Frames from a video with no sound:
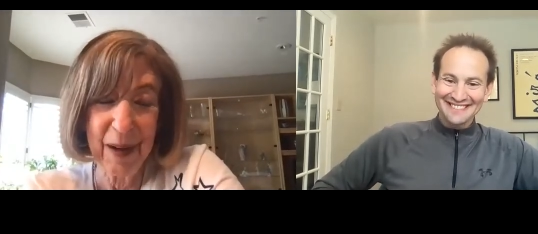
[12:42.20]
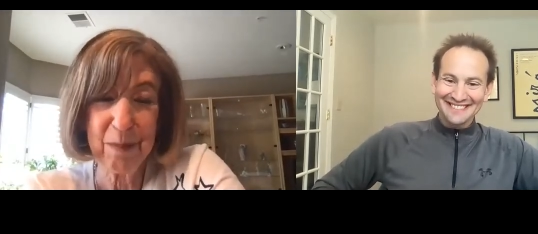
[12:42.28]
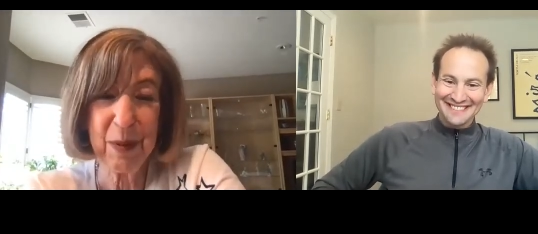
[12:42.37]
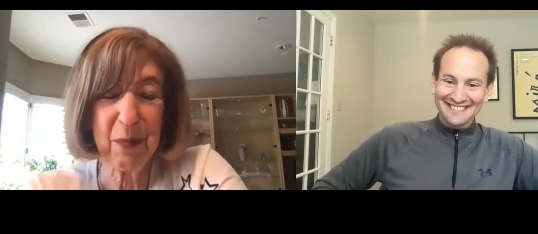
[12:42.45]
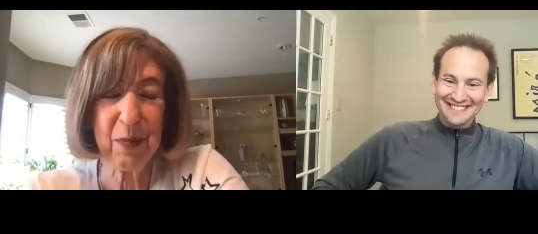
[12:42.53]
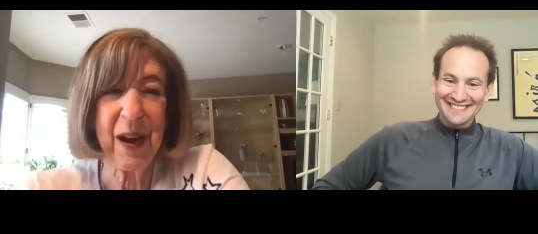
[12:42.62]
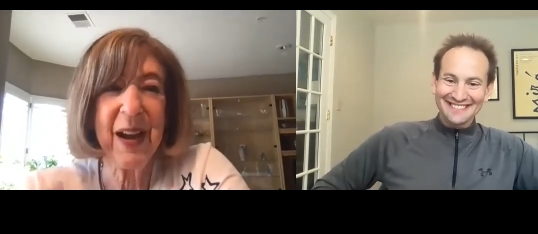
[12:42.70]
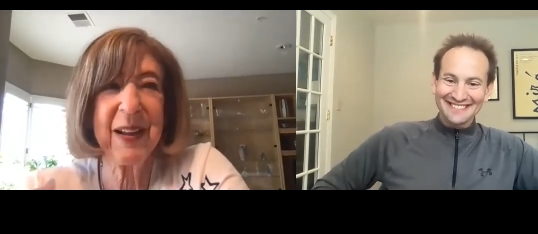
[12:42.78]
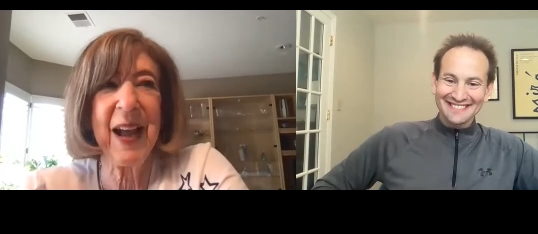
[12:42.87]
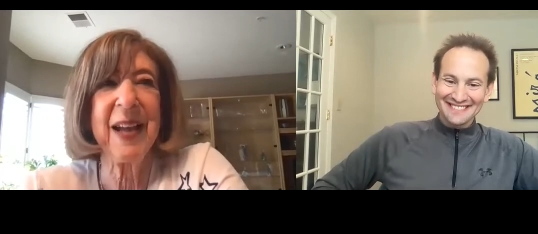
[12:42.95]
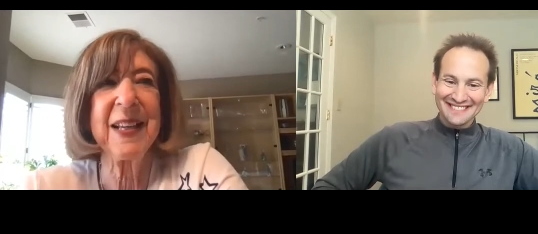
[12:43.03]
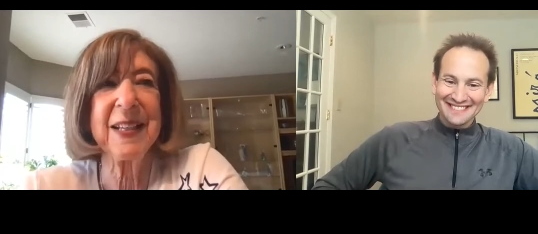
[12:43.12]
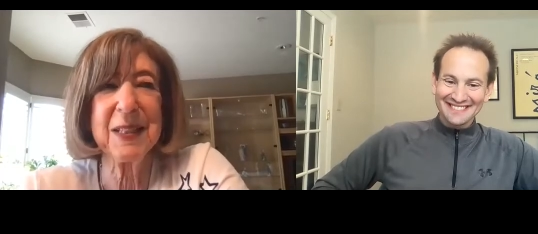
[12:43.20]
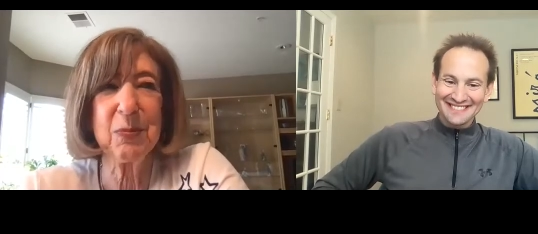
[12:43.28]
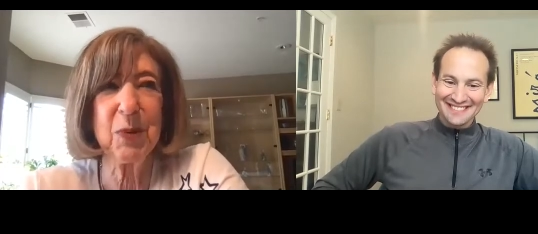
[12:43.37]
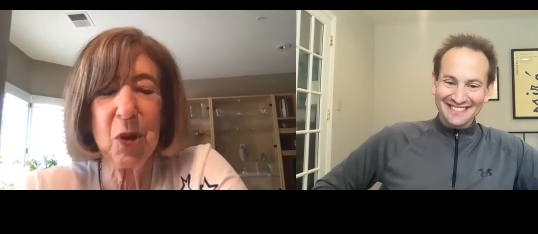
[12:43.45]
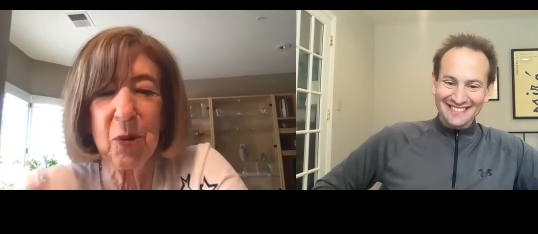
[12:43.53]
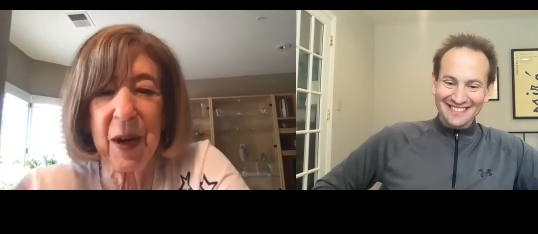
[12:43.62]
Speaker 1: But I guess
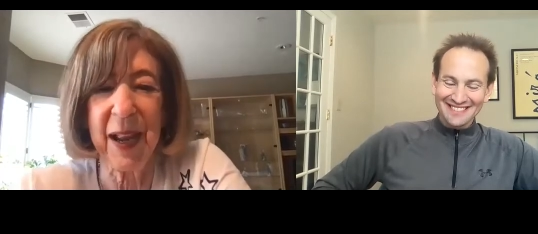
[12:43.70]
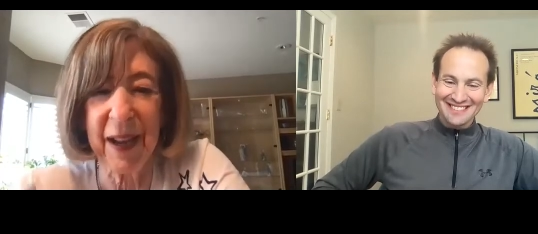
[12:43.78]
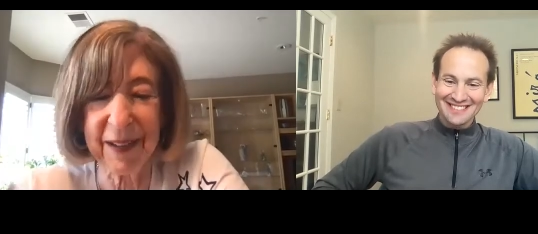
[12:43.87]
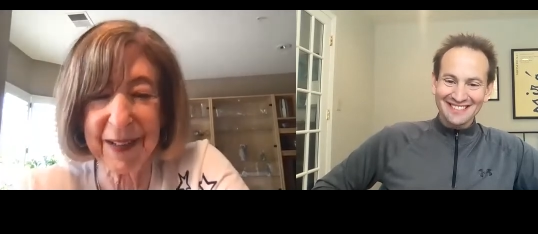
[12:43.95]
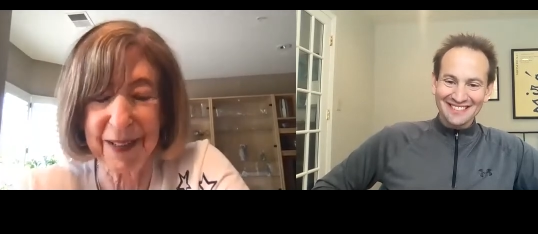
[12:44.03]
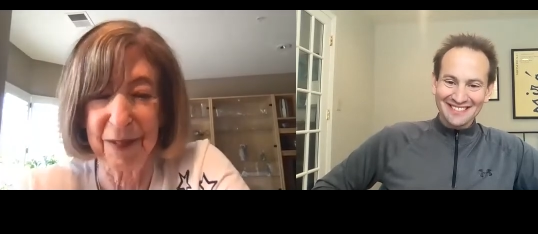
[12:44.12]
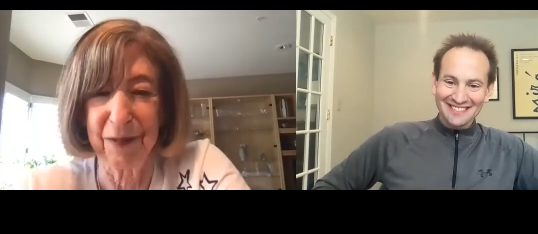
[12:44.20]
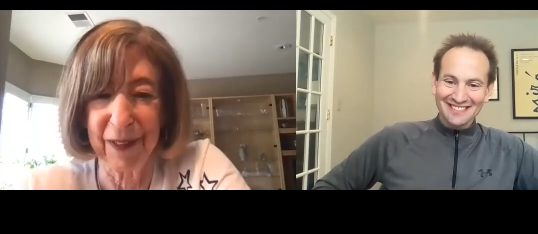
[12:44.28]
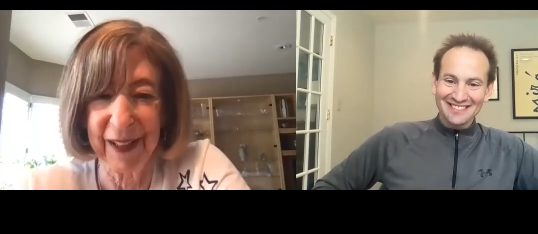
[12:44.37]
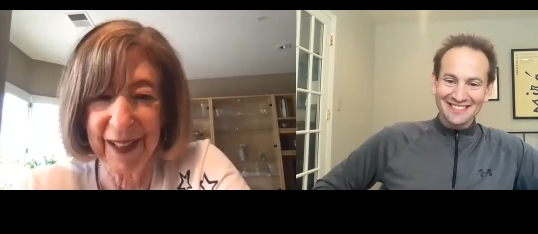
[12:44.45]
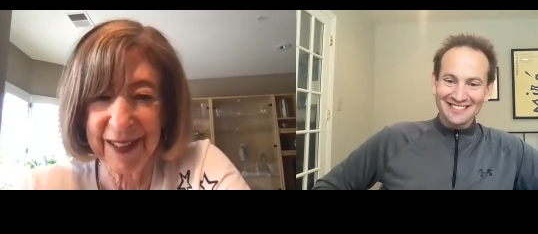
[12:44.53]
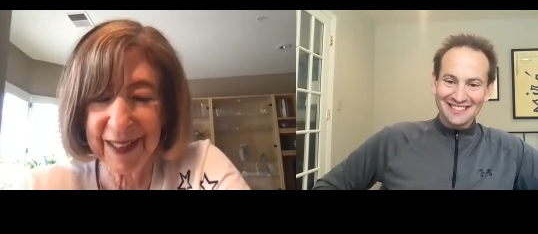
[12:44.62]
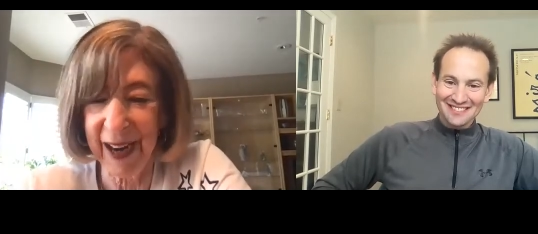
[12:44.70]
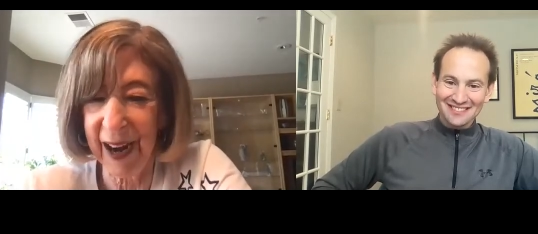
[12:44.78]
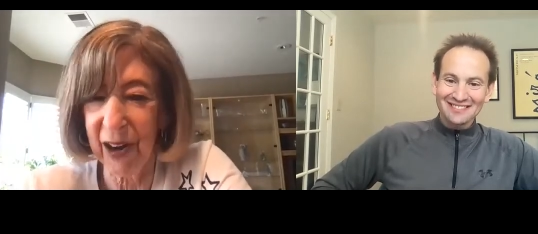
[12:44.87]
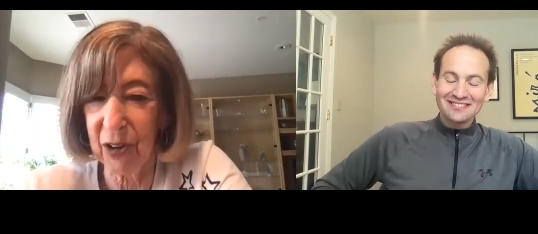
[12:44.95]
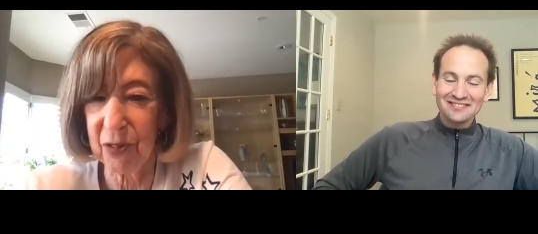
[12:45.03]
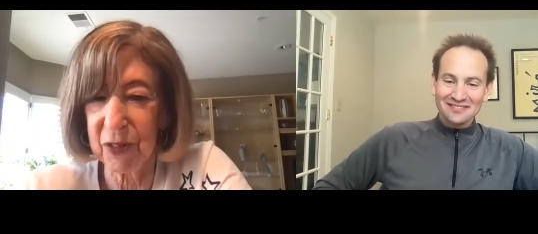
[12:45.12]
when you're active, it's a
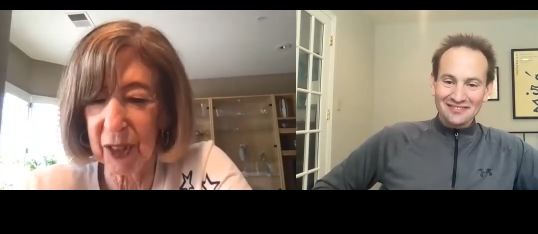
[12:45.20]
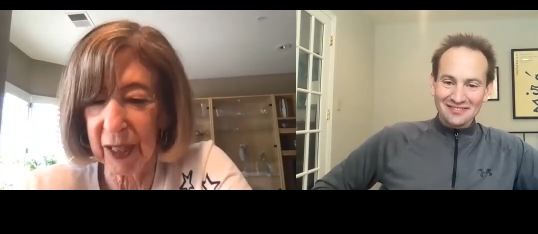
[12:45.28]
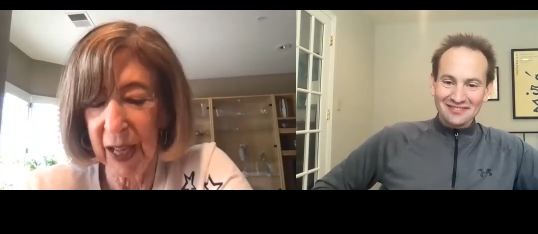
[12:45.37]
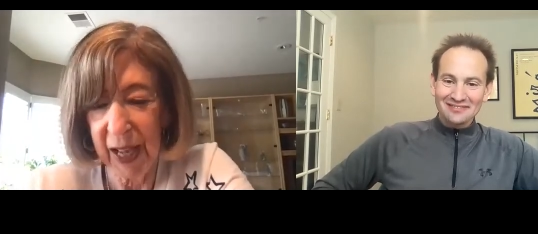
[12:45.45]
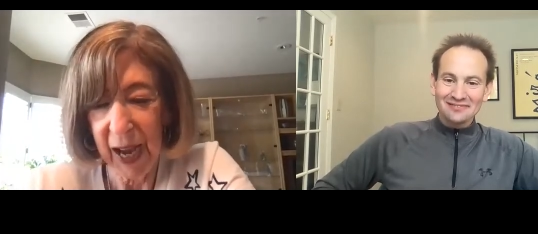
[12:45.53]
hard thing.